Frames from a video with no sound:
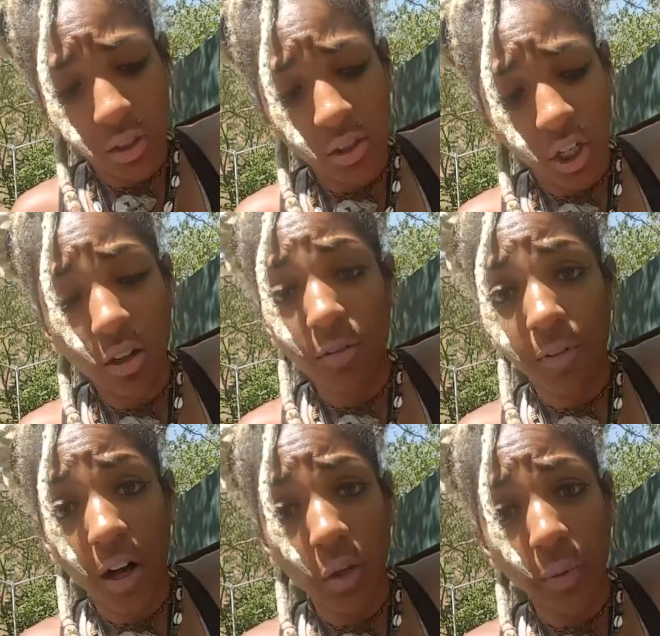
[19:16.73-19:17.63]
a chunk of
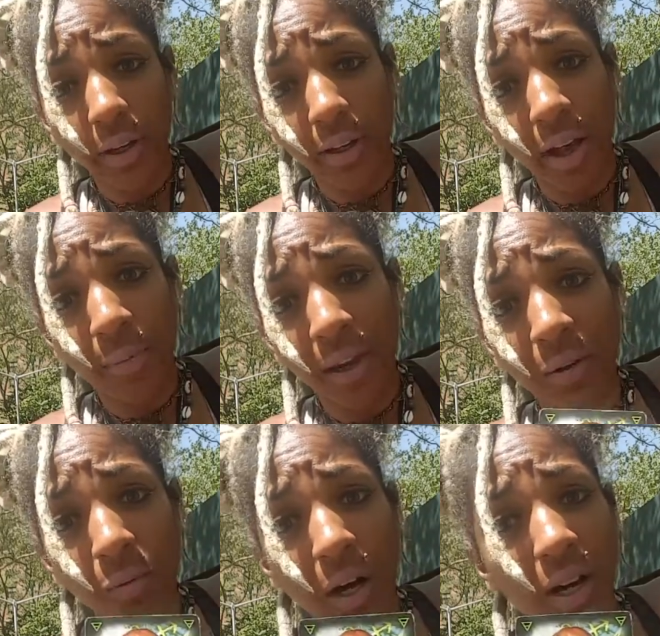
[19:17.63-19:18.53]
following, and
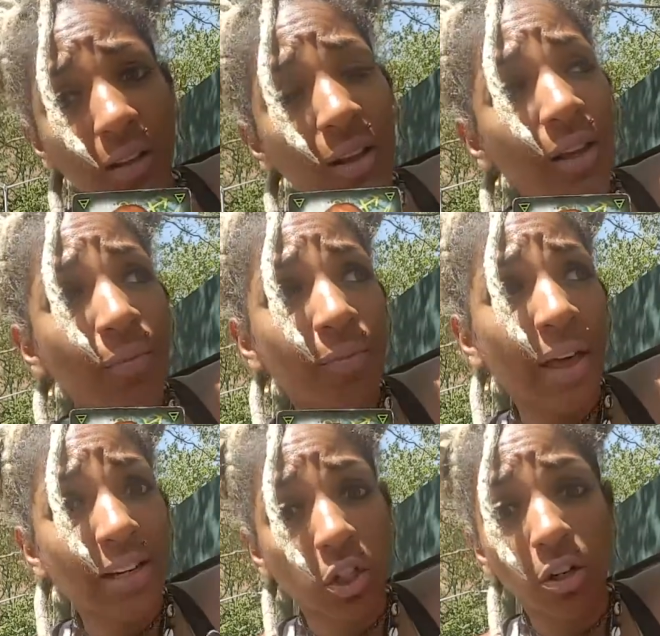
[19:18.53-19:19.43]
meanwhile,
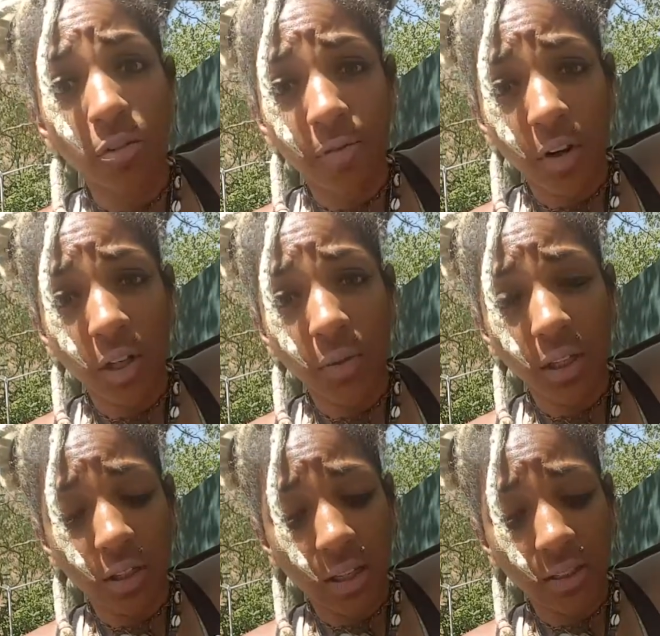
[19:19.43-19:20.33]
that chunk of
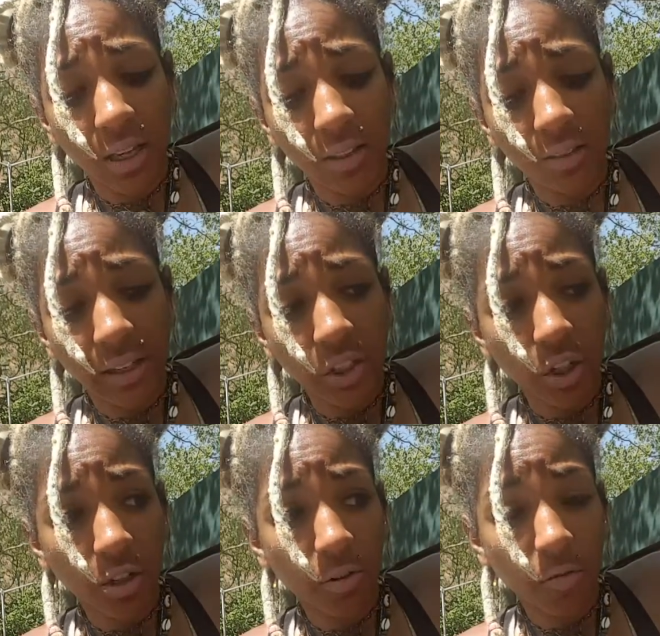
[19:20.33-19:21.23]
following, that
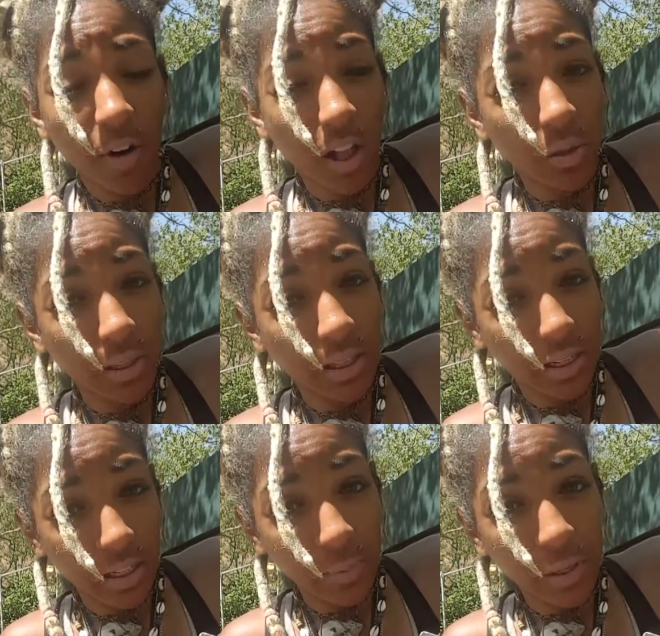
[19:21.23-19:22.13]
chunk of her following that
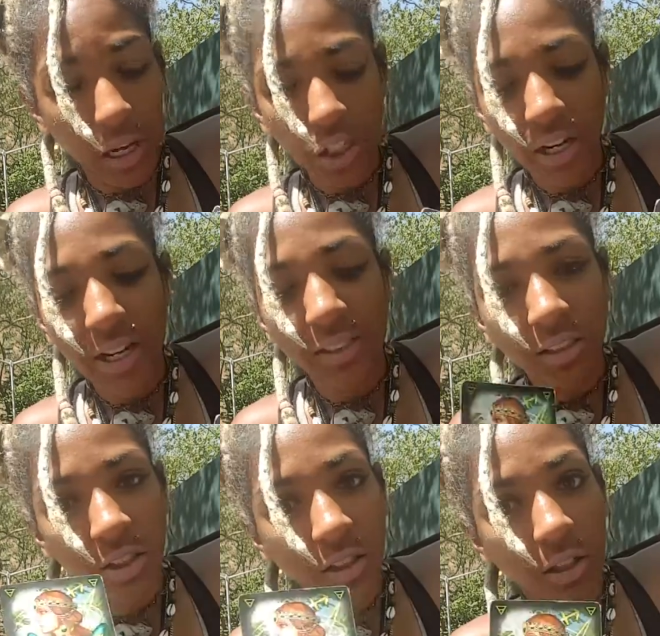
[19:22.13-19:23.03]
Nicki Minaj has is
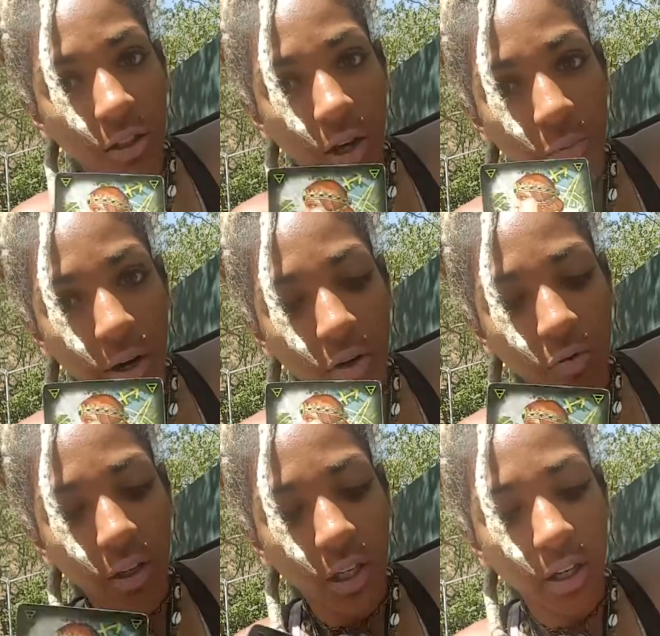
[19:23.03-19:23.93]
just gonna come right
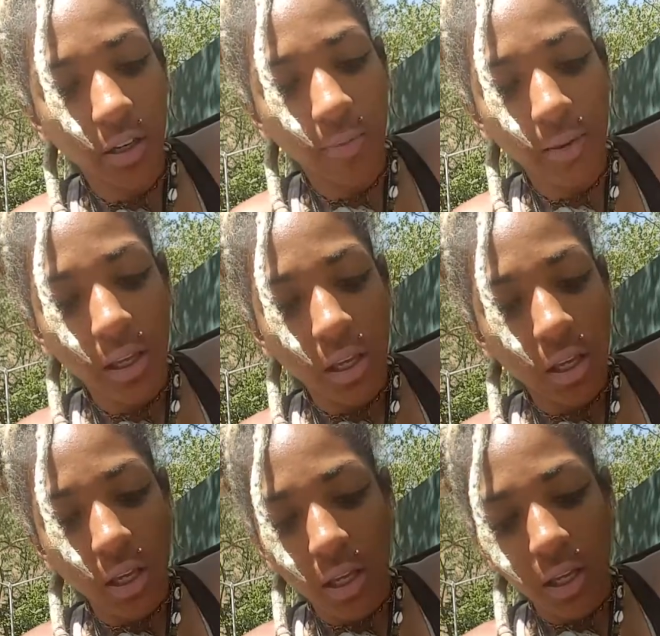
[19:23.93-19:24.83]
over here,
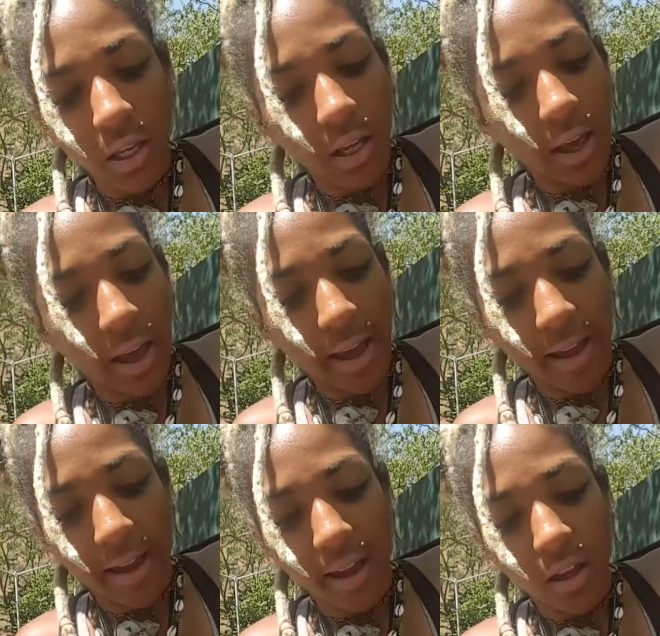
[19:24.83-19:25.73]

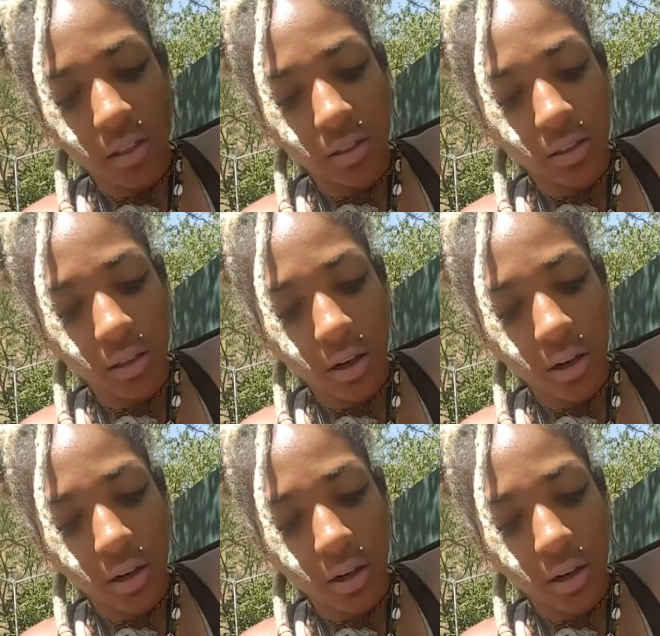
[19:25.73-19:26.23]
and